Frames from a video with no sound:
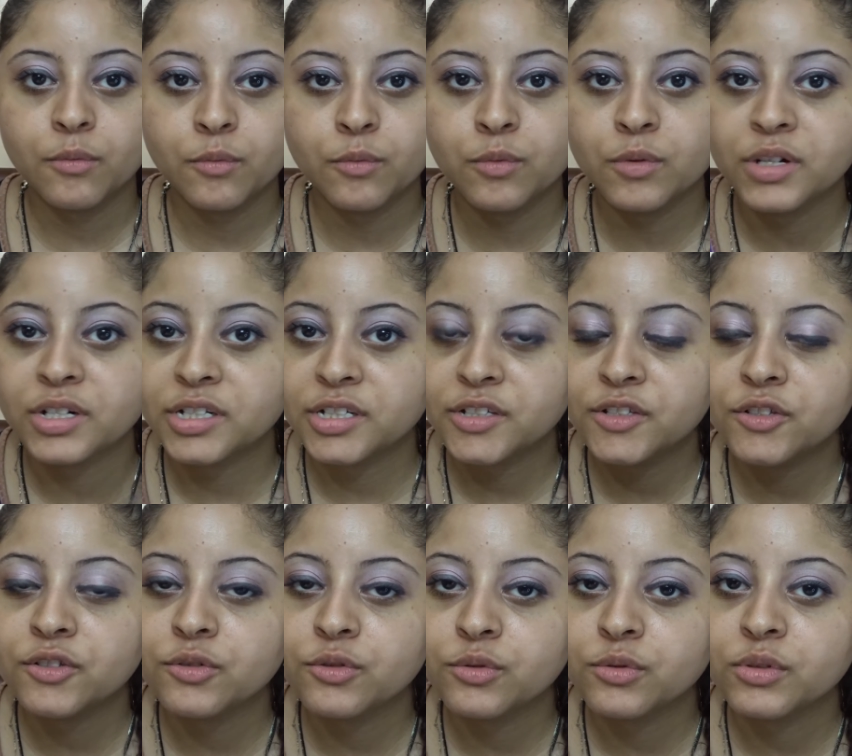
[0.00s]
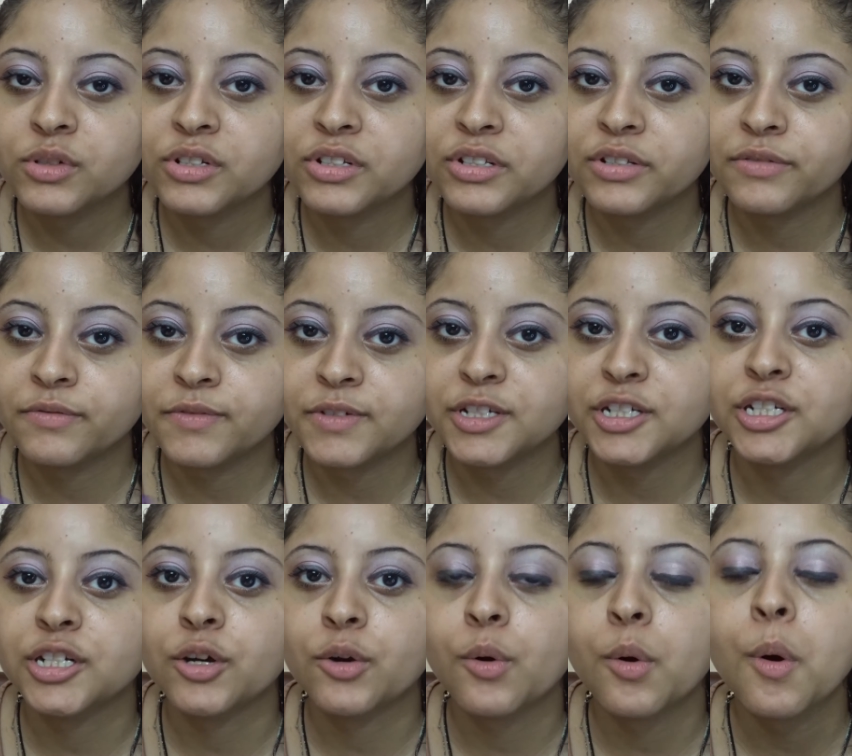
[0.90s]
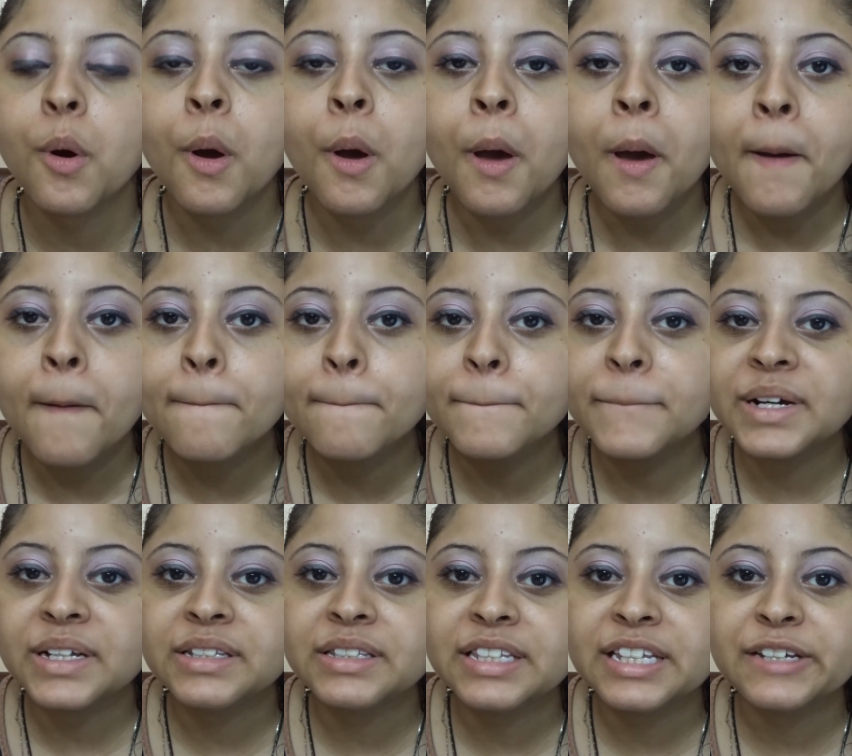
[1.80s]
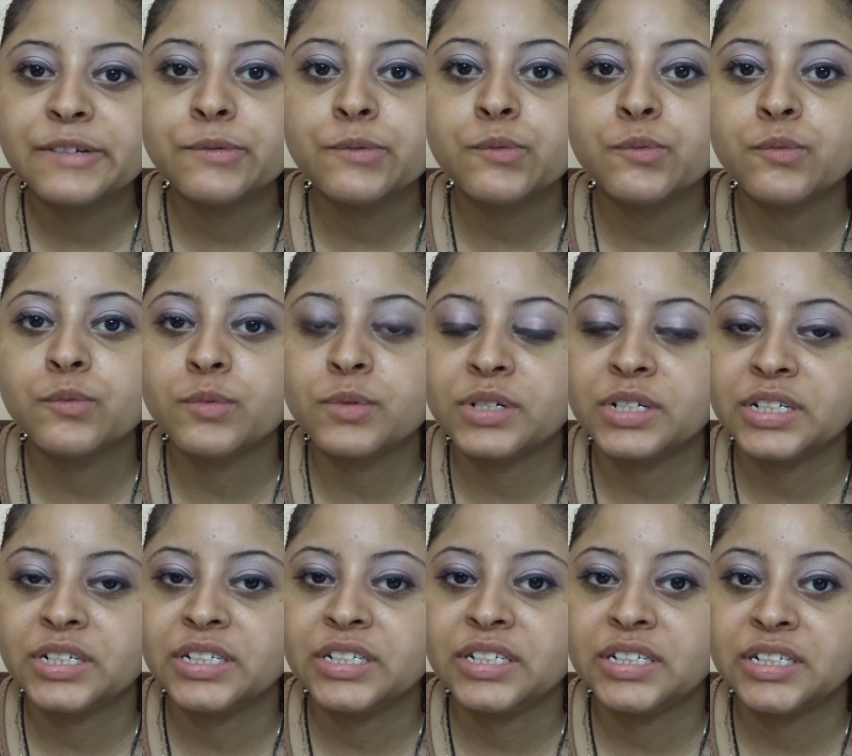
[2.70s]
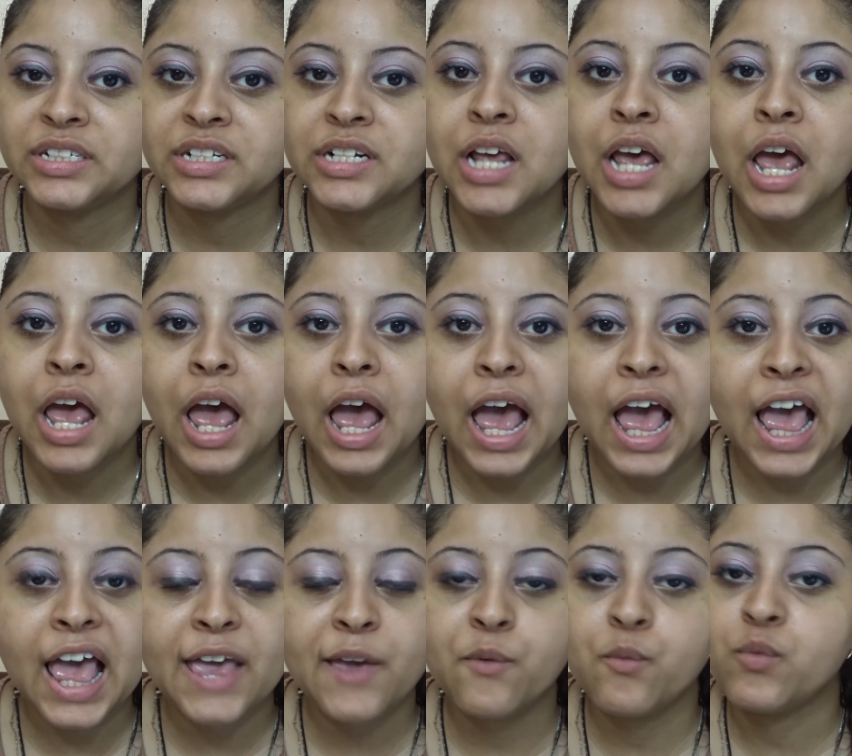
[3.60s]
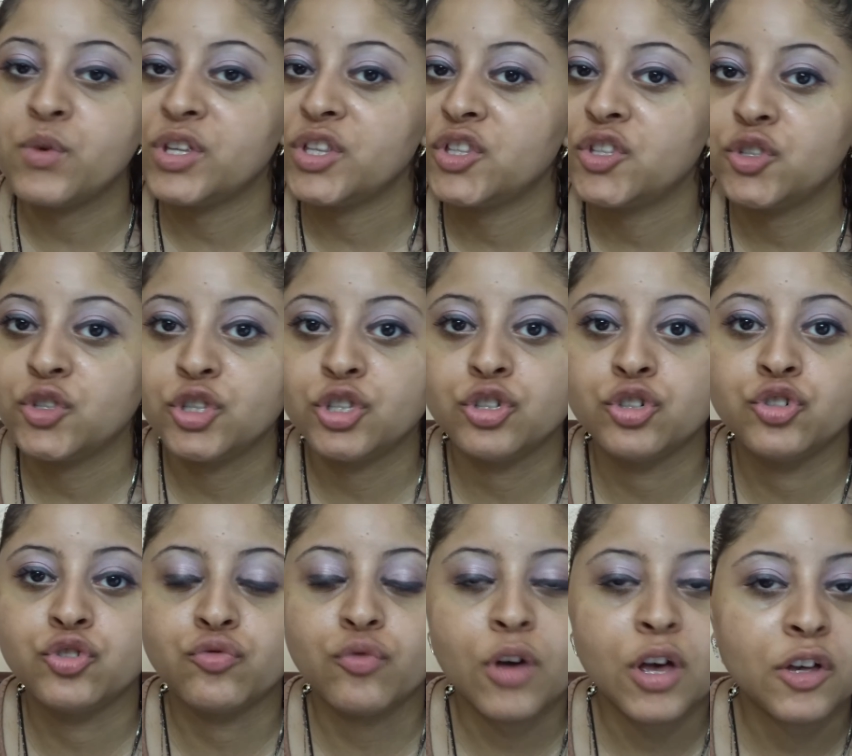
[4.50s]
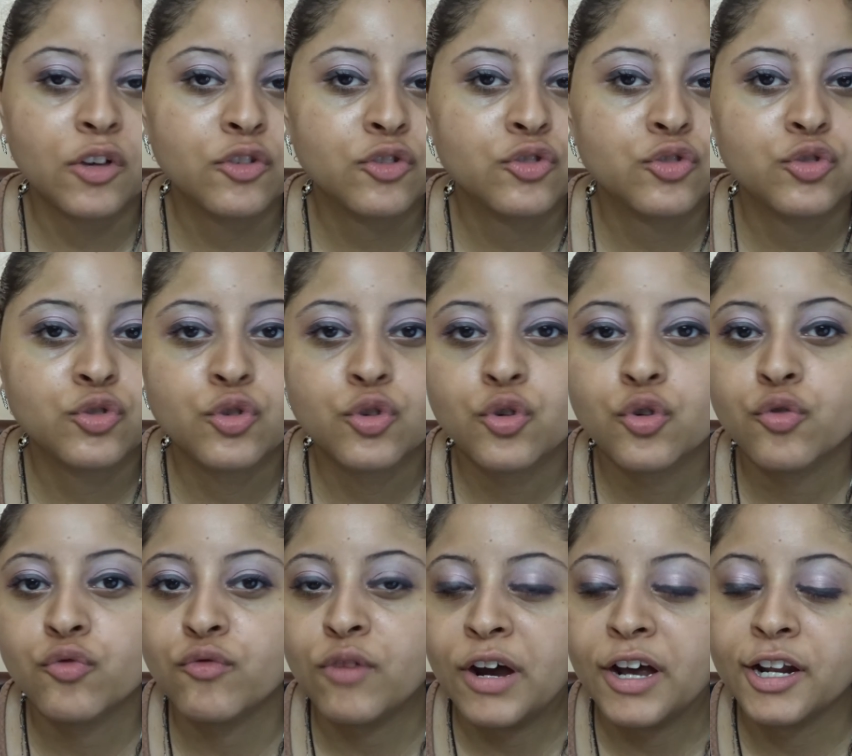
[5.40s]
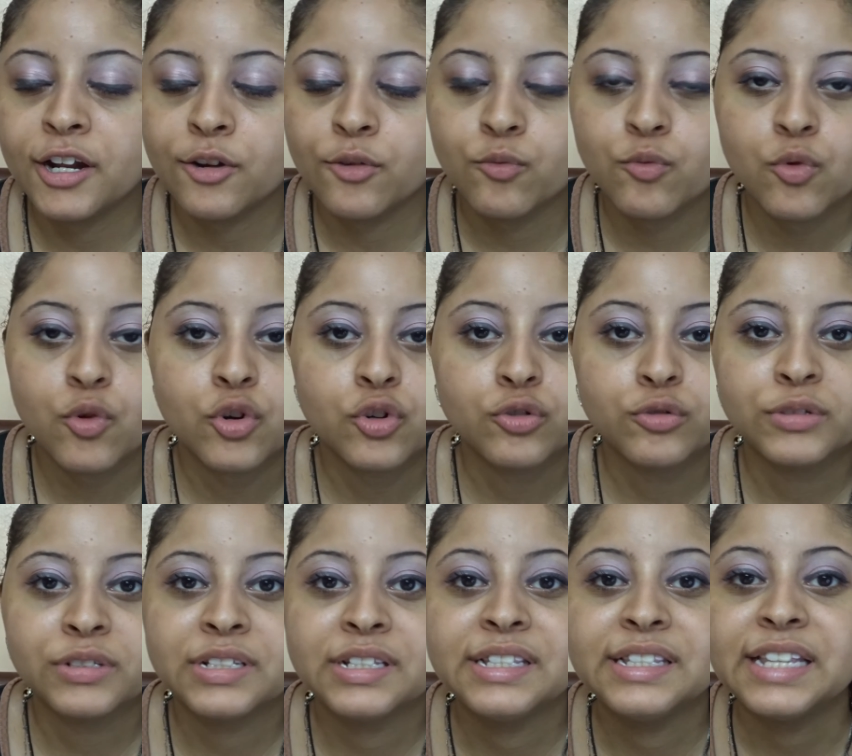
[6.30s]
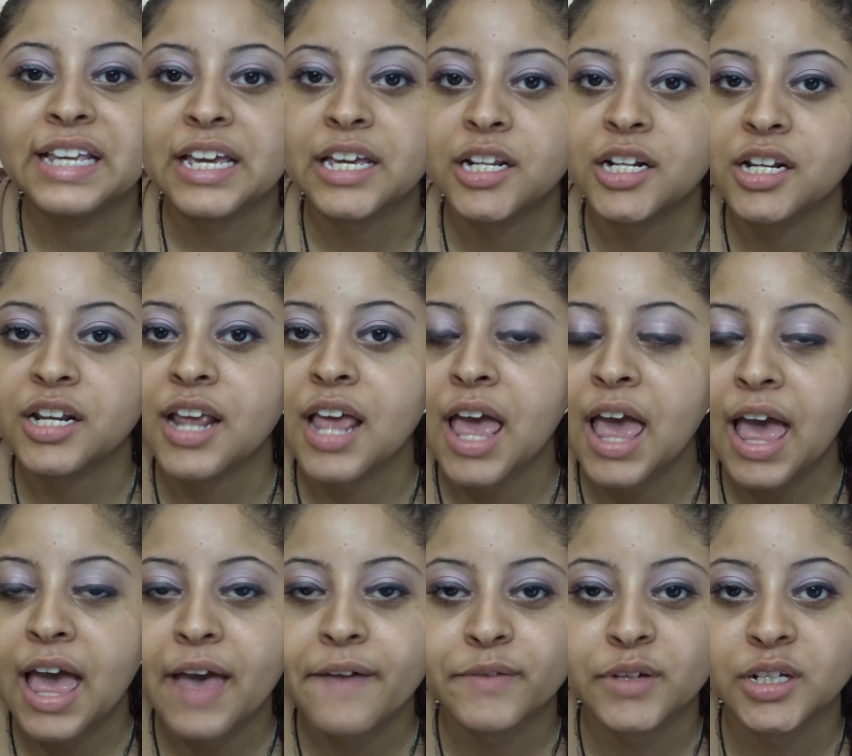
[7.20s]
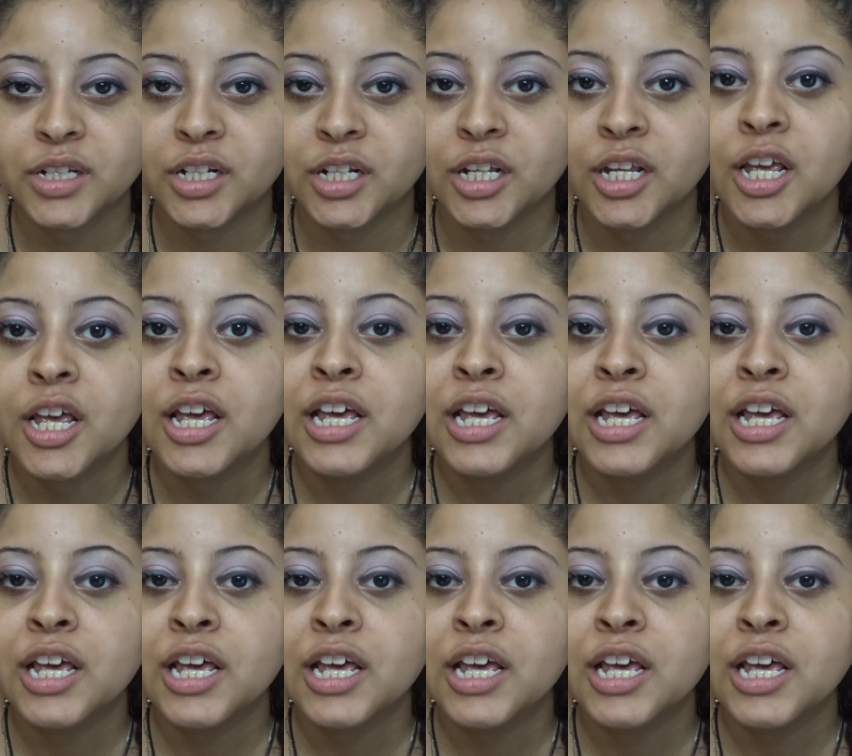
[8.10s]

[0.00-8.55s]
wanted to do this video. But then when I went to the drugstore, Rite Aid, Walgreens, they didn't have any.